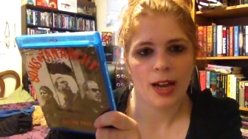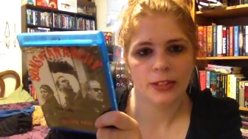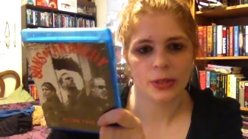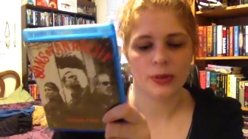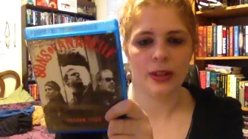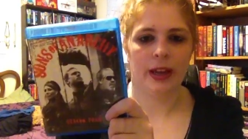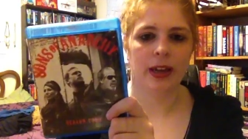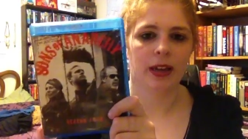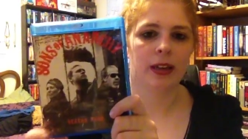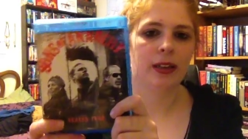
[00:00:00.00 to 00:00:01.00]
I don't
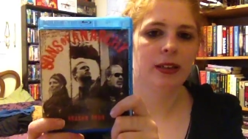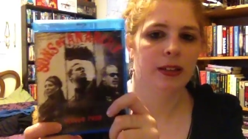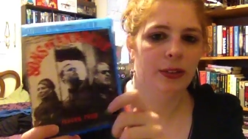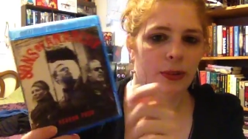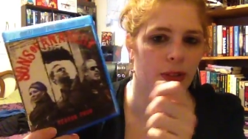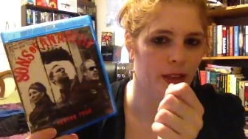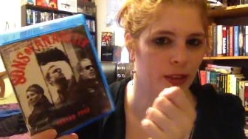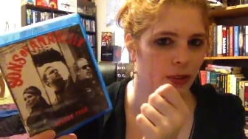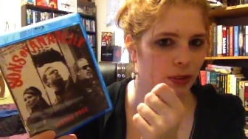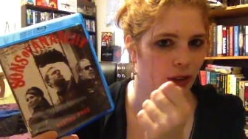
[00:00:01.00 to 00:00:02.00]
like who they
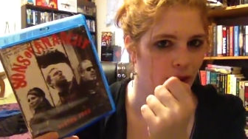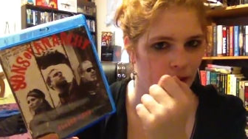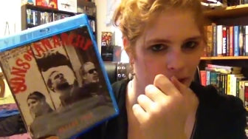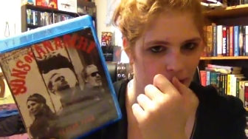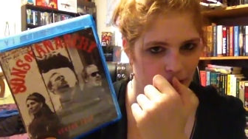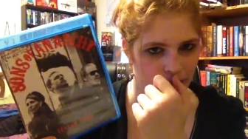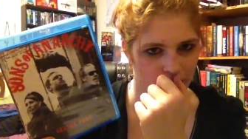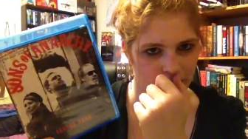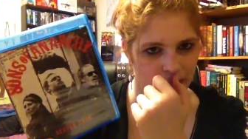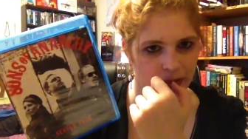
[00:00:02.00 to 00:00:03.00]
killed off at the end of
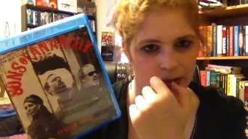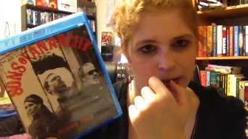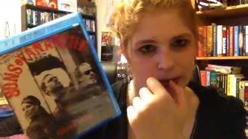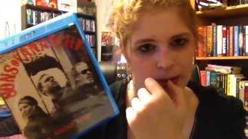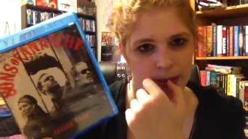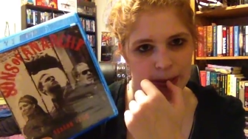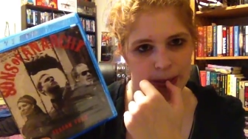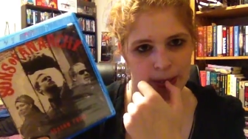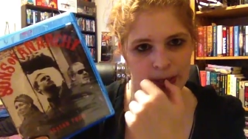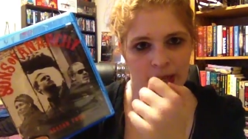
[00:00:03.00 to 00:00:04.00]
this season.
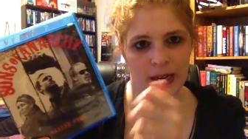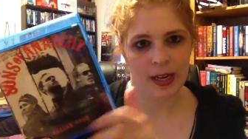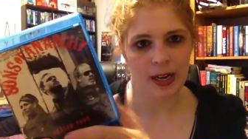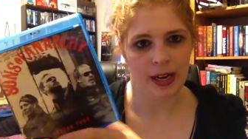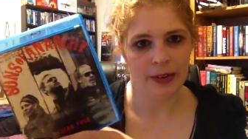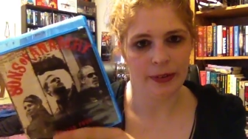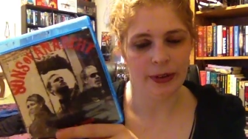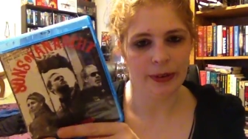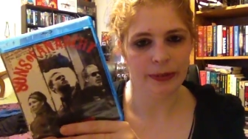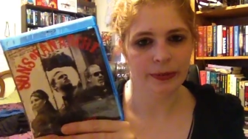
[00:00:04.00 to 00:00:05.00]
I don't
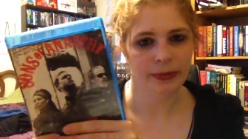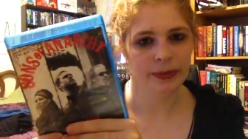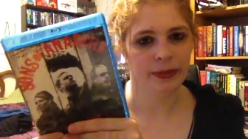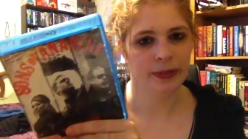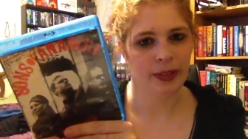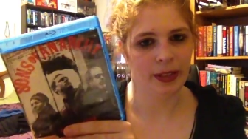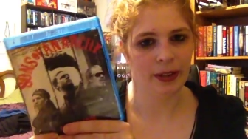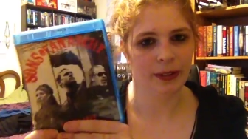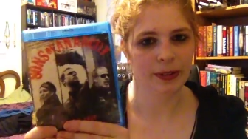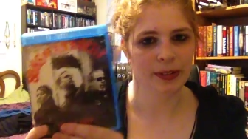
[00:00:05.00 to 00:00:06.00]
know. I
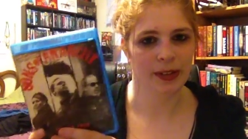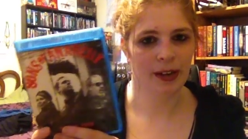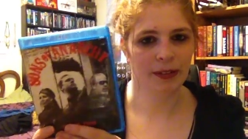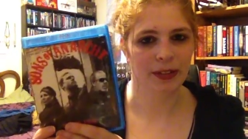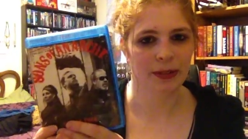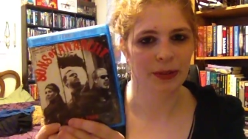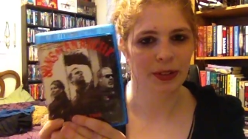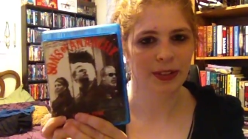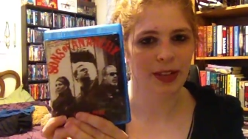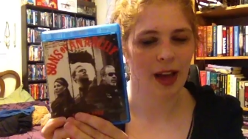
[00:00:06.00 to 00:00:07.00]
thought it was obviously
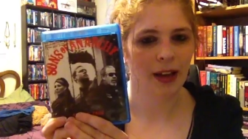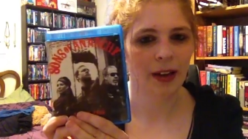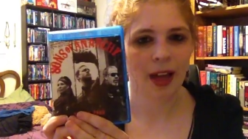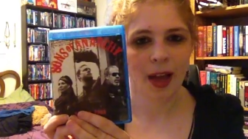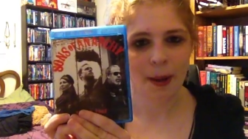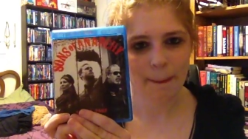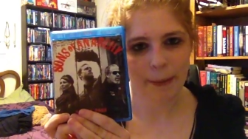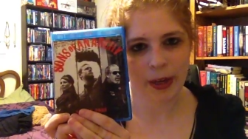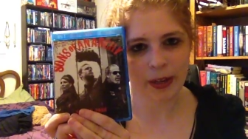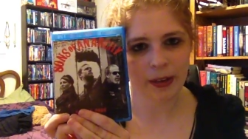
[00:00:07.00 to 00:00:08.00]
really sad,
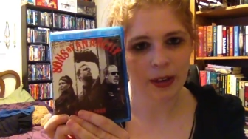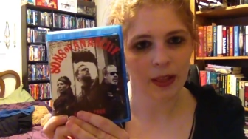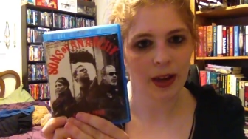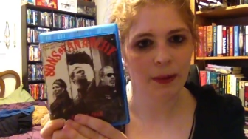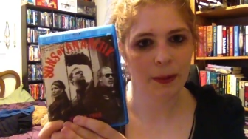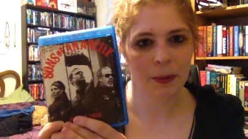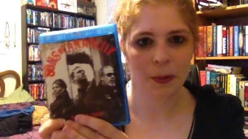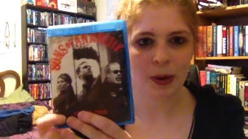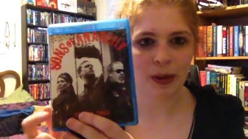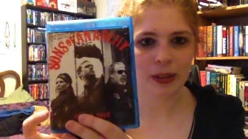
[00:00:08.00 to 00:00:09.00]
but a lot of people
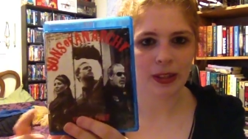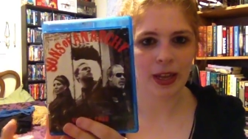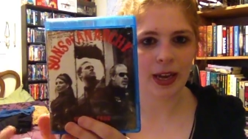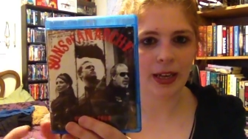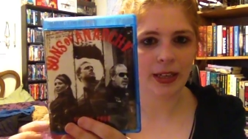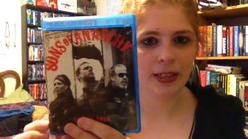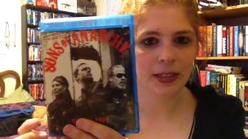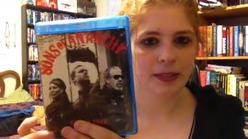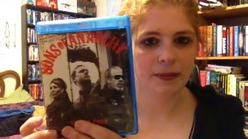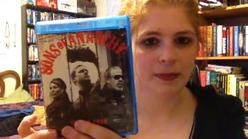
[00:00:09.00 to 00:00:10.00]
want Clay to